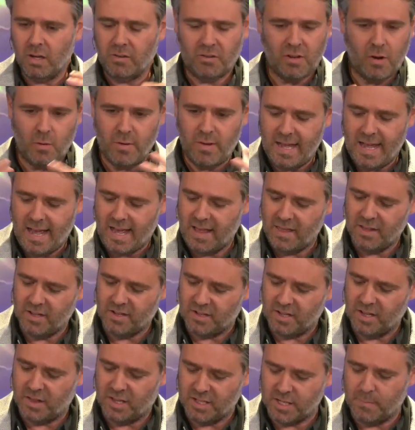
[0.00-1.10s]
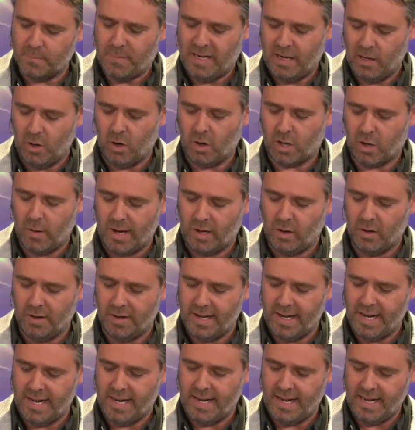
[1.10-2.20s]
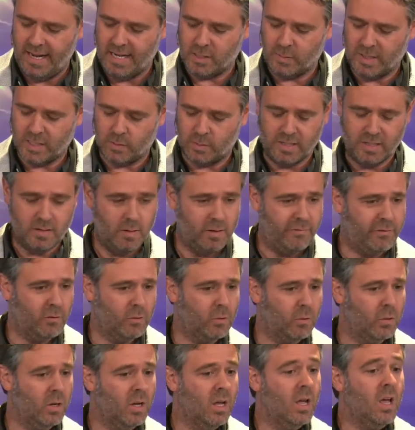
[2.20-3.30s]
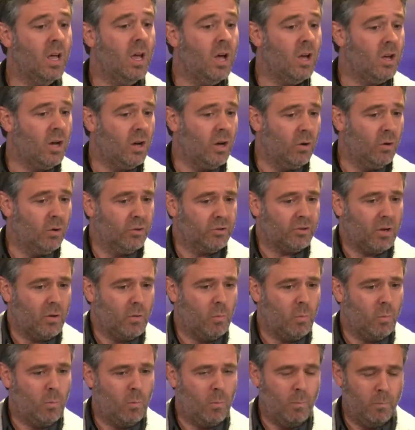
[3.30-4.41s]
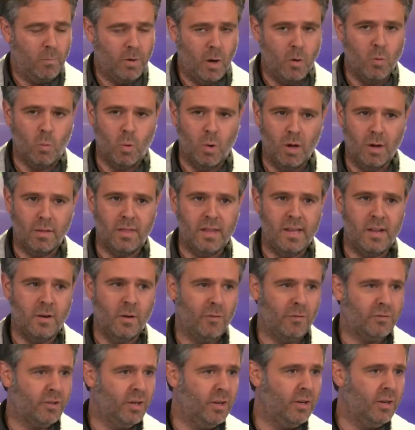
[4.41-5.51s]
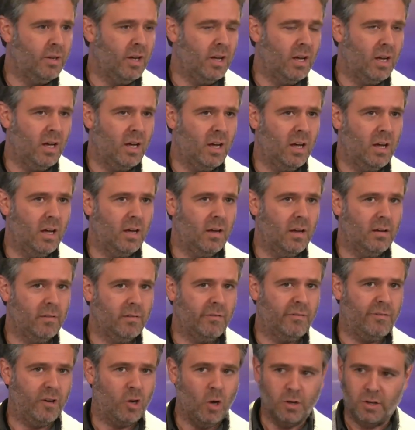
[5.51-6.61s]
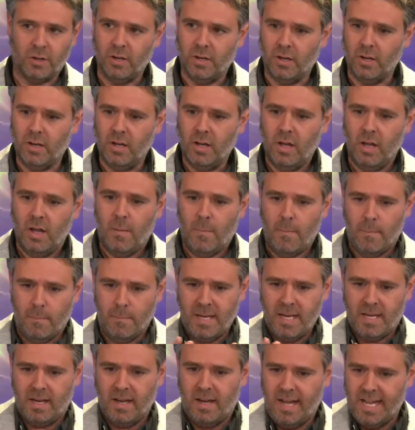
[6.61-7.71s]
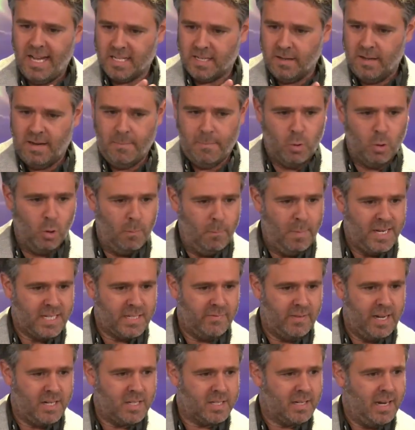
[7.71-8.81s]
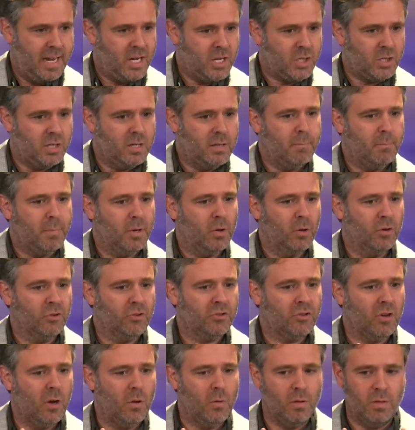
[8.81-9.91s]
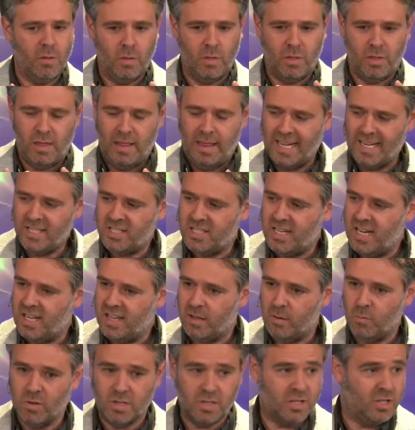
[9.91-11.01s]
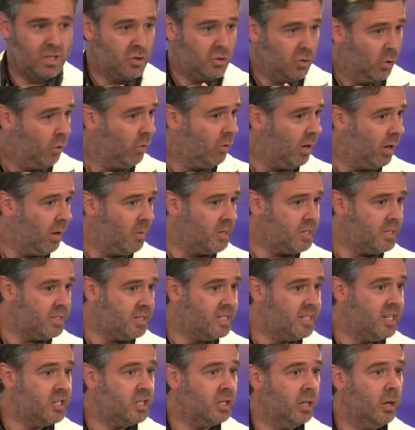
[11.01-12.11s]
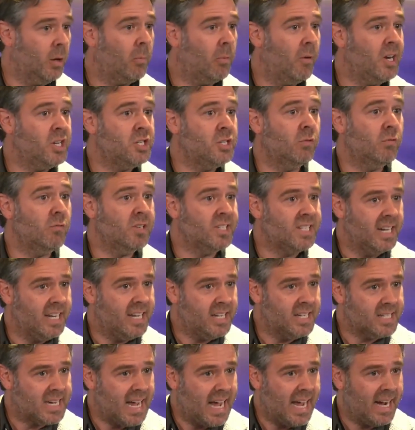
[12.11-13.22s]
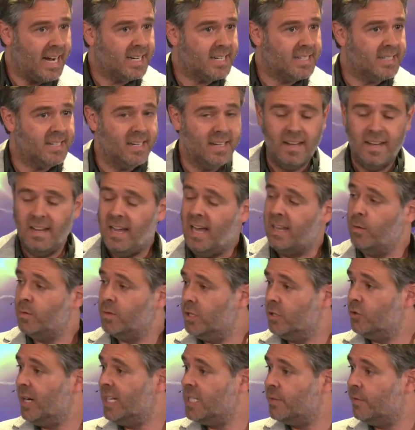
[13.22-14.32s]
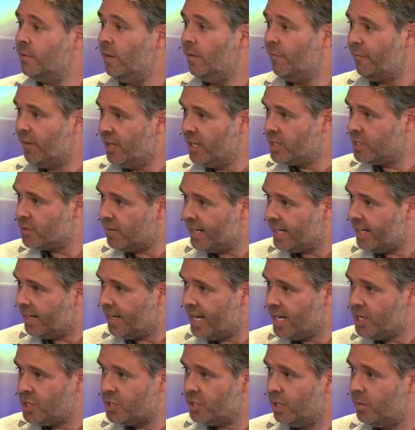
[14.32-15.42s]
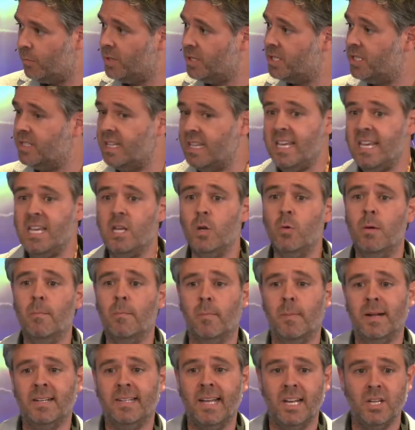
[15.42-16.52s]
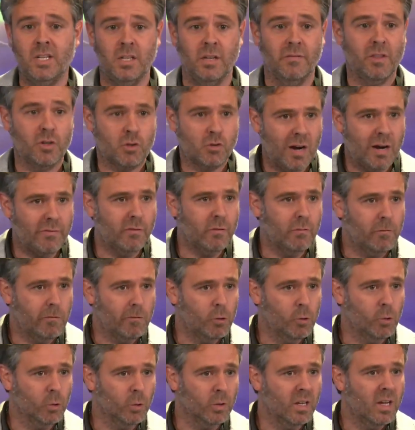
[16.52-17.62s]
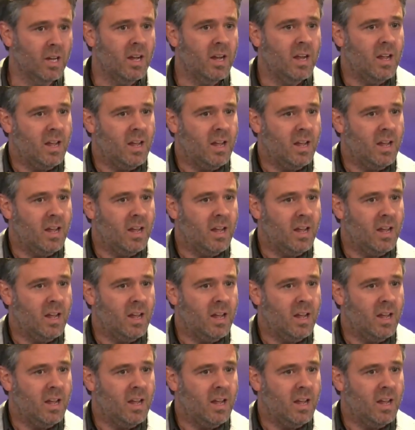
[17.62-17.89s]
So yeah, there's been a lot going on in 2024. Also noteworthy and often forgotten, MiCA is an important piece of legislation, but also last year there was the DORA, which is the Digital Operational Resilience Act, and there was the Transfer of Funds Regulation, which is the EU implementation of the travel rule.